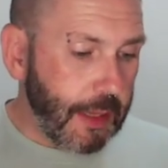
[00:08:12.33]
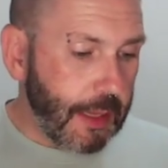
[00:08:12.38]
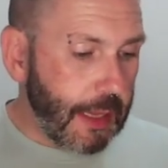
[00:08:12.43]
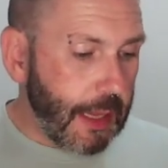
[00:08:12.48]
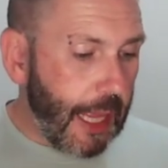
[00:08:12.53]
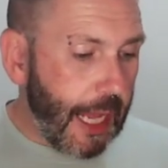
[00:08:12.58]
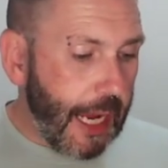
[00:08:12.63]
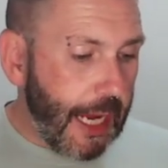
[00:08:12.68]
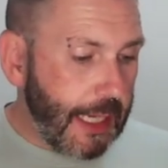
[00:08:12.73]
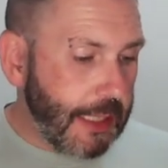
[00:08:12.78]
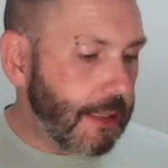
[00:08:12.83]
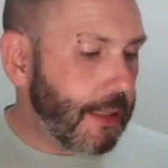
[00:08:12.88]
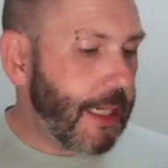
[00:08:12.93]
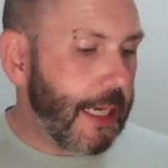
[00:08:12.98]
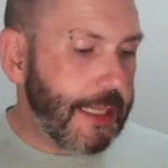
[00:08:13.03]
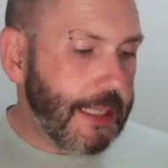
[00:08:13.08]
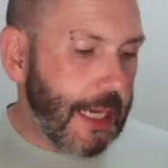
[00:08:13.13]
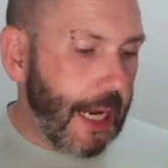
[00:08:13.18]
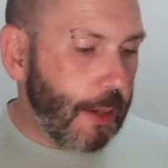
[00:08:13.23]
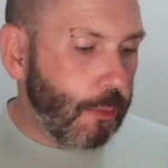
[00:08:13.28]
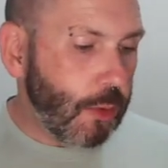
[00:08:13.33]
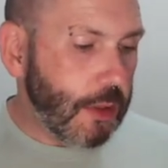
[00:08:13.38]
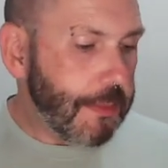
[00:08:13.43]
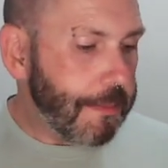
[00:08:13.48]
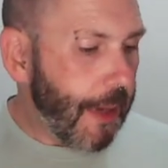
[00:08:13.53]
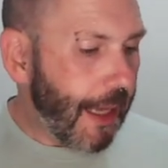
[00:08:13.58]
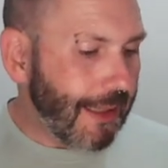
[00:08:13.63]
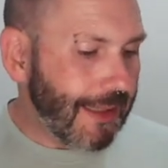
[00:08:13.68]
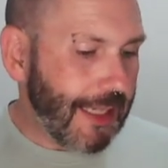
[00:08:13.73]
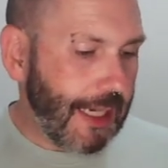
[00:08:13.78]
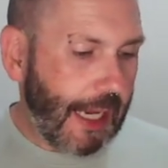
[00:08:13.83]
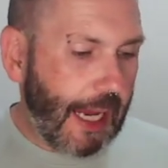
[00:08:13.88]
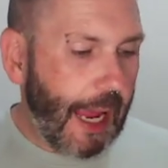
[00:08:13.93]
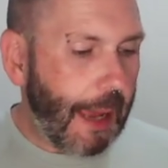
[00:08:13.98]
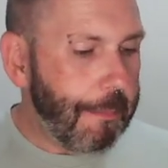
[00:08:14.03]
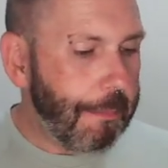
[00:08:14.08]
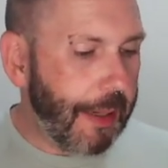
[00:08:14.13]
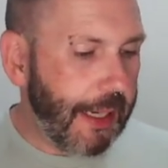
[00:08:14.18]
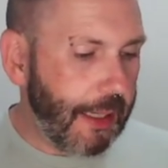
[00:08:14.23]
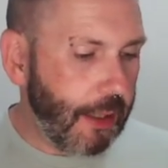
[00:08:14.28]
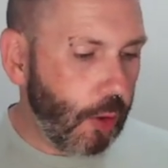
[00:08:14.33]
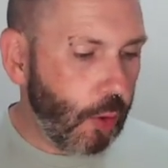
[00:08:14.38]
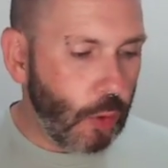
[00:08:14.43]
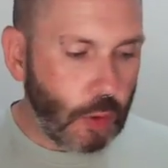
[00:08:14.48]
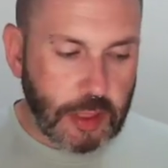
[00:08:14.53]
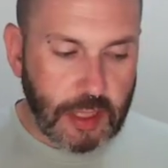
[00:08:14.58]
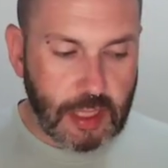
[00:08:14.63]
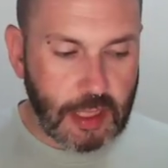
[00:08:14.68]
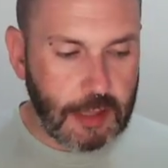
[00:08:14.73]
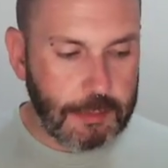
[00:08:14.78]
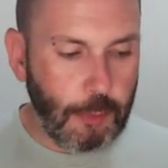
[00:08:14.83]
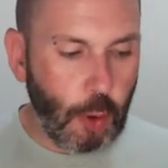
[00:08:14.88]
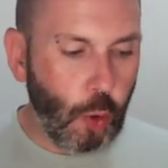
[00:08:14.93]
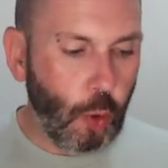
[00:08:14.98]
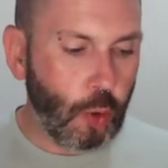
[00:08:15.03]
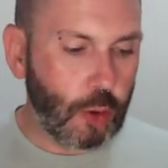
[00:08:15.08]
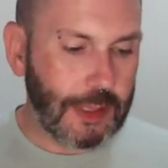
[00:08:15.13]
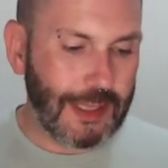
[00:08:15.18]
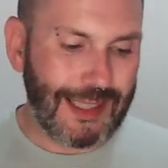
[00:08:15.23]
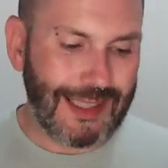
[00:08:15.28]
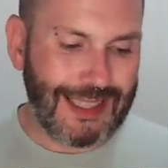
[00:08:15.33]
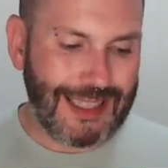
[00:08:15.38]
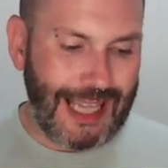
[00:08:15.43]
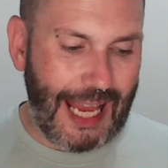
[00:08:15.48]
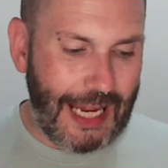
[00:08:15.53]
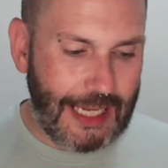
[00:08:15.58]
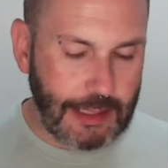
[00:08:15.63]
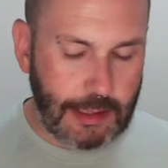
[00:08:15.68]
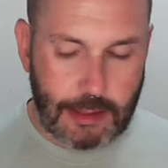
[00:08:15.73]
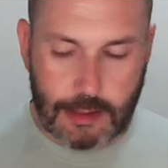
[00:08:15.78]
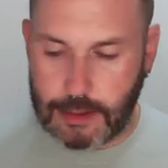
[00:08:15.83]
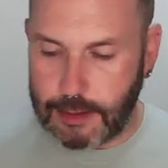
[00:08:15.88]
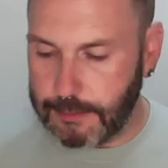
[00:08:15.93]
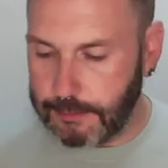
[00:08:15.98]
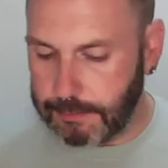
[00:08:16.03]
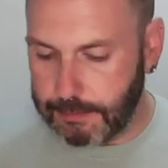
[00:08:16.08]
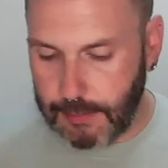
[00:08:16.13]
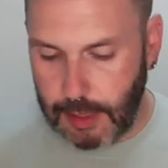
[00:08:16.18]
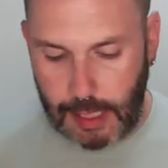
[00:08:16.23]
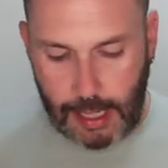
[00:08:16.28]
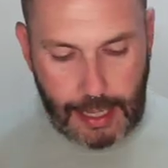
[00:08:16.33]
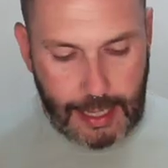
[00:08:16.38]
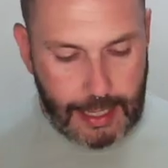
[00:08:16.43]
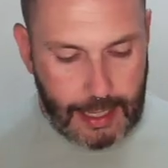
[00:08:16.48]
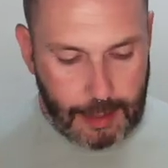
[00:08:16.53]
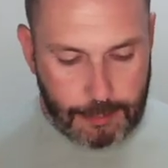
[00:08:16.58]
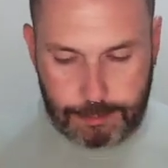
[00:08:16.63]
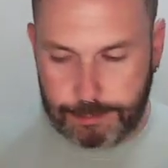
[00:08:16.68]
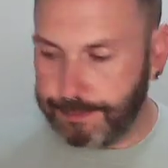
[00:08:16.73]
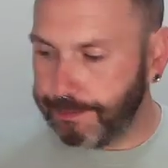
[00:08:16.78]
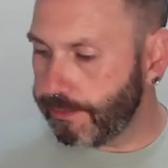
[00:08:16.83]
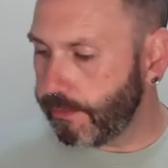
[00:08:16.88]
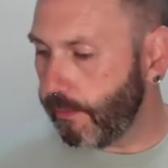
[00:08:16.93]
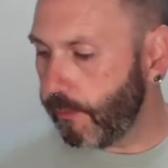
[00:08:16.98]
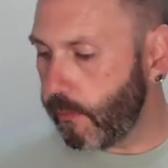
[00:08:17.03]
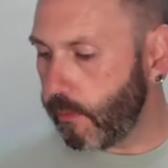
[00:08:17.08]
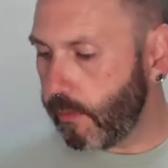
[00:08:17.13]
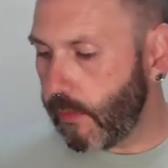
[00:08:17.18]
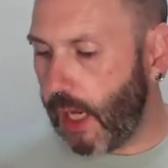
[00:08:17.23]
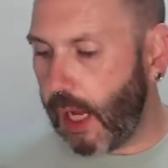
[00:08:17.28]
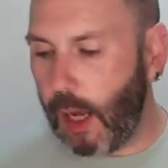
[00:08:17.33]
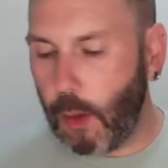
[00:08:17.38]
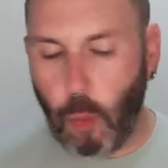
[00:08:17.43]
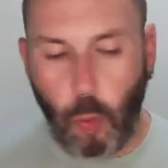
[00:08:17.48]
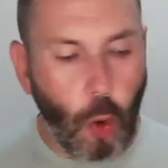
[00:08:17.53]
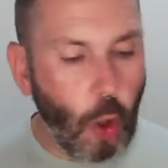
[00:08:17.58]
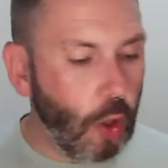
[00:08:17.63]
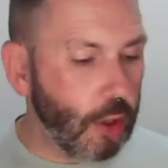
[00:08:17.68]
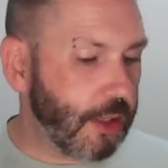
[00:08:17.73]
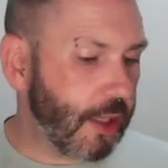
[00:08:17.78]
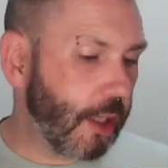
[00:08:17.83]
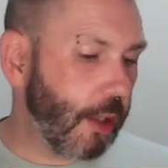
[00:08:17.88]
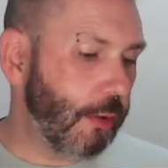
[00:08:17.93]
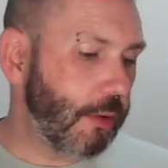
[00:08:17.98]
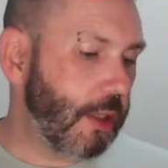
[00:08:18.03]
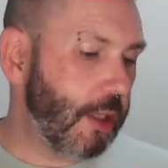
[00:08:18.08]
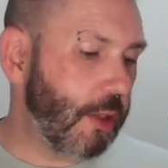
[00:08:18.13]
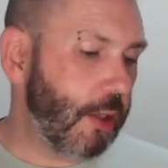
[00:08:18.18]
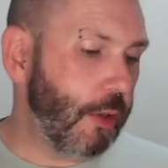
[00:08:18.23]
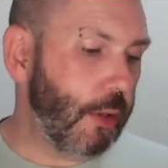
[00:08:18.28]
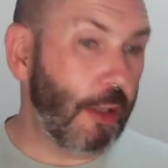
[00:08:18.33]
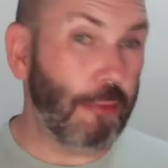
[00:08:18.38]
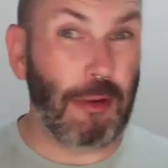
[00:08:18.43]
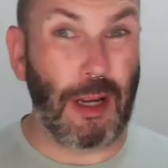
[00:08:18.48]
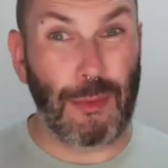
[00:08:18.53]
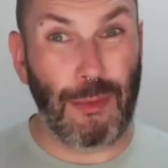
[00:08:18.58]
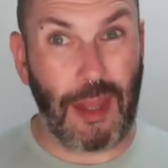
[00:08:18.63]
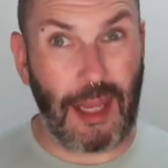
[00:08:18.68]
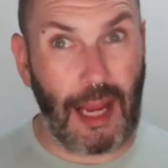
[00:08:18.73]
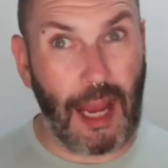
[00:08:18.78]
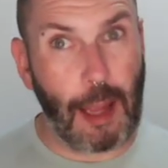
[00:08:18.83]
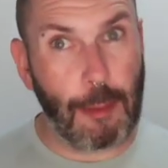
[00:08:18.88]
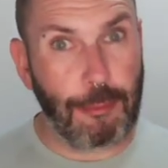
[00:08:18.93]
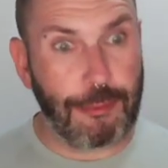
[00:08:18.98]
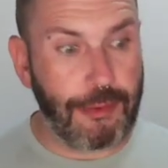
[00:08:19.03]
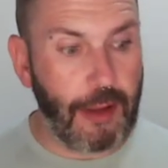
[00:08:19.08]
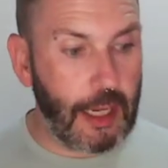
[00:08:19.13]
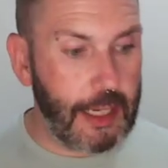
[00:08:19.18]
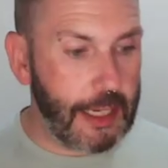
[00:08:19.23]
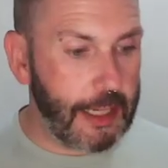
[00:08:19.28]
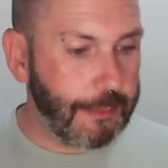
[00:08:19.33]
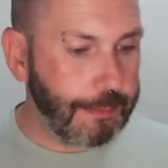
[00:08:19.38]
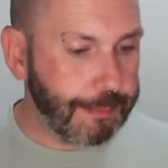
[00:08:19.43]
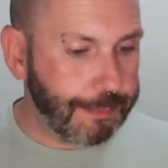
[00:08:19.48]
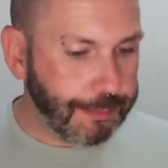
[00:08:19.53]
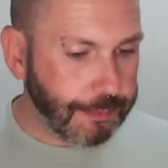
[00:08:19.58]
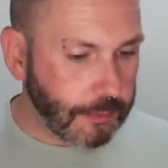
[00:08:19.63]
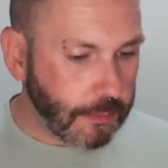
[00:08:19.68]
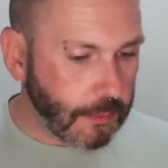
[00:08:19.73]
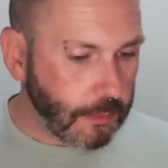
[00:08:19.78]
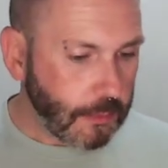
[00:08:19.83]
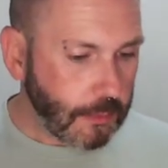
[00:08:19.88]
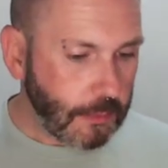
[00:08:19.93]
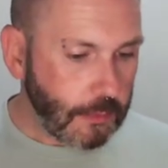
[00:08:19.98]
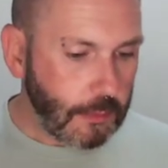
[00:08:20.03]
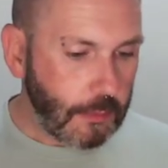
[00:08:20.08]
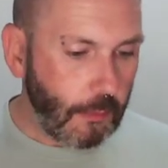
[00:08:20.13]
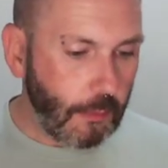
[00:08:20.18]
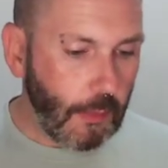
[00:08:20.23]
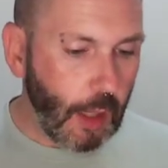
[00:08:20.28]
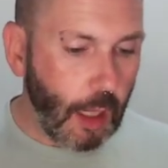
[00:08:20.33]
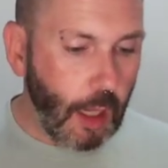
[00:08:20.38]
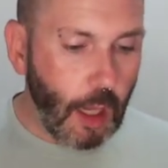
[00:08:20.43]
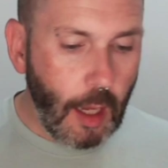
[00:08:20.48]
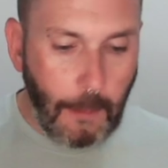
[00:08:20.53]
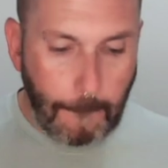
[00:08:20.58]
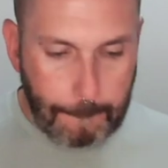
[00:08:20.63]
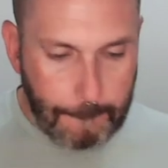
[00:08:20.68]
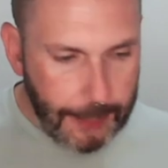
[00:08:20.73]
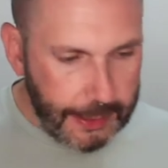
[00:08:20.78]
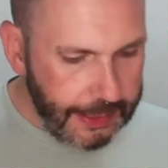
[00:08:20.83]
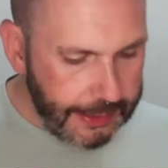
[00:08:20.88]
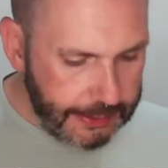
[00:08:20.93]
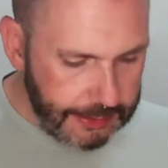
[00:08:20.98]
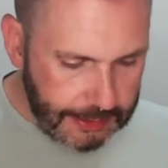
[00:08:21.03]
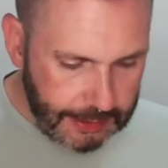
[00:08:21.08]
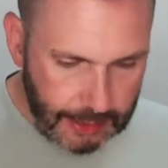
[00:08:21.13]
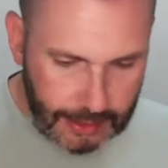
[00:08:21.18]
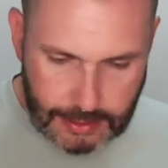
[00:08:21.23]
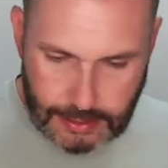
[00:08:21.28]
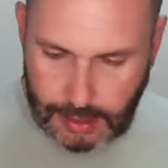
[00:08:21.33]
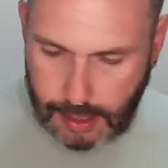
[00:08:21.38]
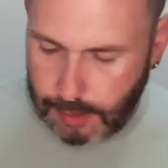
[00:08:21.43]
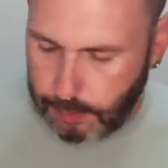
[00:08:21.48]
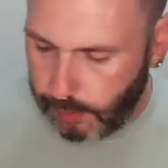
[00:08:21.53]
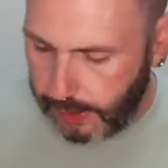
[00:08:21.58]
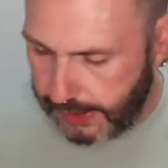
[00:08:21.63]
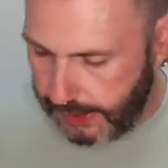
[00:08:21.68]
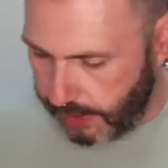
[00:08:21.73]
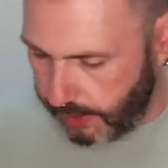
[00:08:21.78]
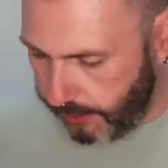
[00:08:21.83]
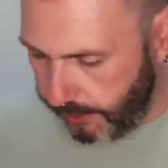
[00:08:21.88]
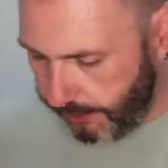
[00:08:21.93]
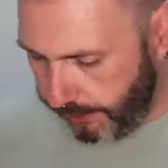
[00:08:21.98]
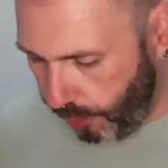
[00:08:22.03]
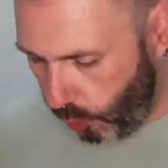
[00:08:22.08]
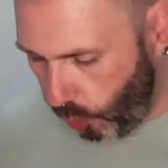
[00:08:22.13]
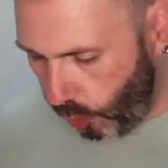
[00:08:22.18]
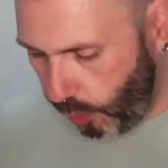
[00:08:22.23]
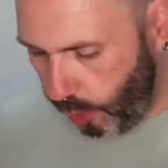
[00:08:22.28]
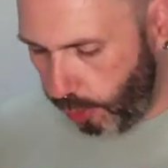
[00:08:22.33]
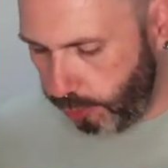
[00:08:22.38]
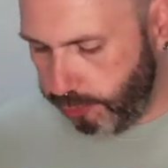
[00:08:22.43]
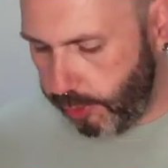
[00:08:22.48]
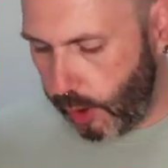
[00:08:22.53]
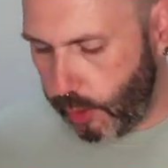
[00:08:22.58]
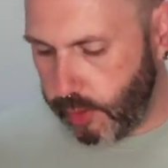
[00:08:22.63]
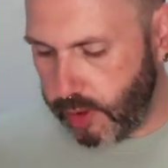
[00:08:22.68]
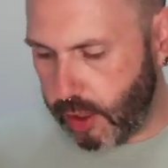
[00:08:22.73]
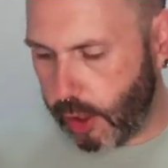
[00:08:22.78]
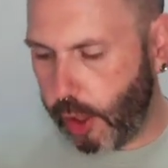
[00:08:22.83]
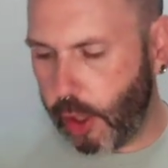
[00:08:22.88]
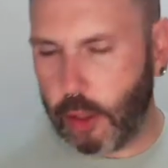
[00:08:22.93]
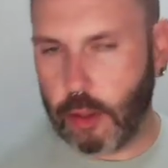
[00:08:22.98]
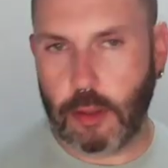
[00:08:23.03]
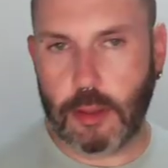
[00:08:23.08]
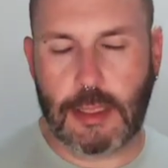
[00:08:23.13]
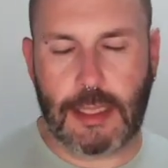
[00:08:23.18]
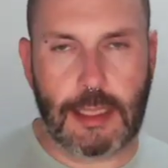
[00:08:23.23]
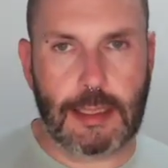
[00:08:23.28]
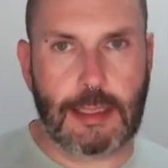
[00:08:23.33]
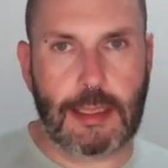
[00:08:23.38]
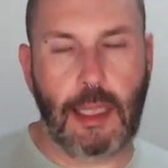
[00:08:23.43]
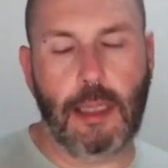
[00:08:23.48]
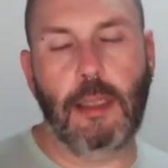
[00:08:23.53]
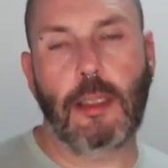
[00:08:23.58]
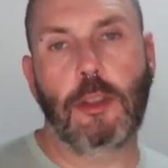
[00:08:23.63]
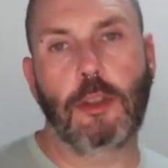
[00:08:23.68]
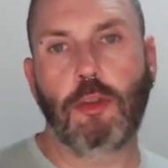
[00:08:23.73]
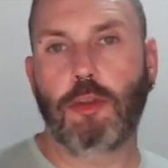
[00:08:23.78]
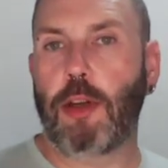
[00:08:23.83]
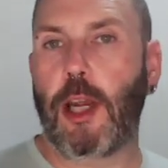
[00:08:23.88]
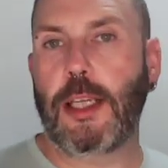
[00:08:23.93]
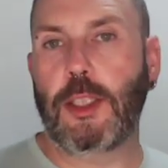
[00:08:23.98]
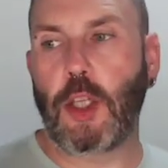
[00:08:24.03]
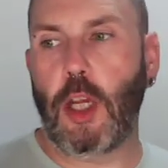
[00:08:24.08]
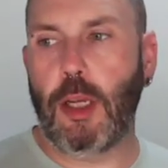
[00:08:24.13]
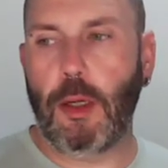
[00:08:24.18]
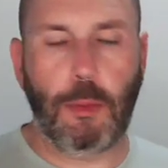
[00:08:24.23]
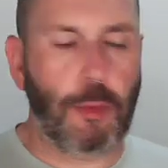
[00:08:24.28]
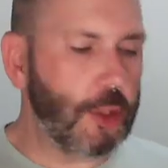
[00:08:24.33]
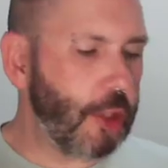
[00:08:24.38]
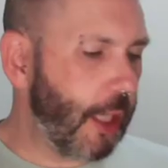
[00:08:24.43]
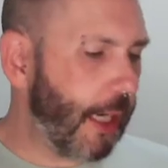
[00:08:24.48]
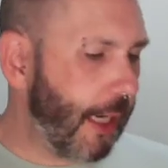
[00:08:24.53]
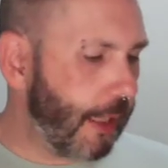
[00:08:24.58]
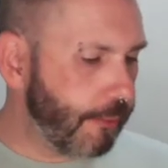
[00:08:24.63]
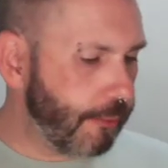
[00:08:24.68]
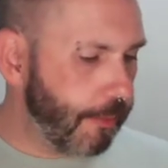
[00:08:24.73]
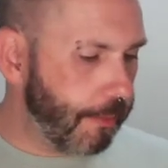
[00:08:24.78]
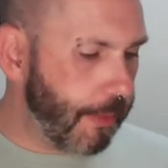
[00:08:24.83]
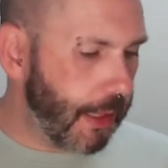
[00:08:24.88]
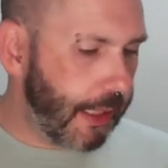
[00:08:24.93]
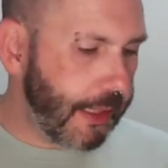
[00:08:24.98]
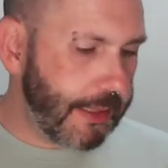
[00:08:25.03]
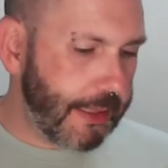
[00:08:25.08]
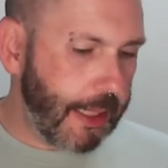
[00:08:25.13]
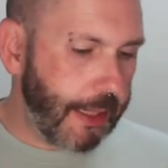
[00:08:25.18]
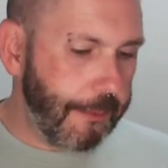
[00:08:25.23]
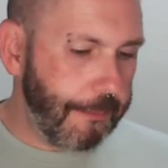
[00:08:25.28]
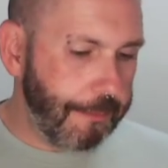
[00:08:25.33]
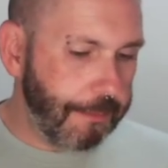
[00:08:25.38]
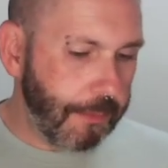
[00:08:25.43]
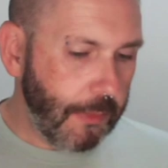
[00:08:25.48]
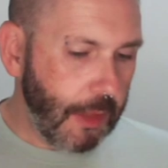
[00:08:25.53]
Then day 10 was melted camping or s'mores scent. I was going to do around the campfire, but instead I went for Rose Girl's Sunken Treasure, which I had from Melissa,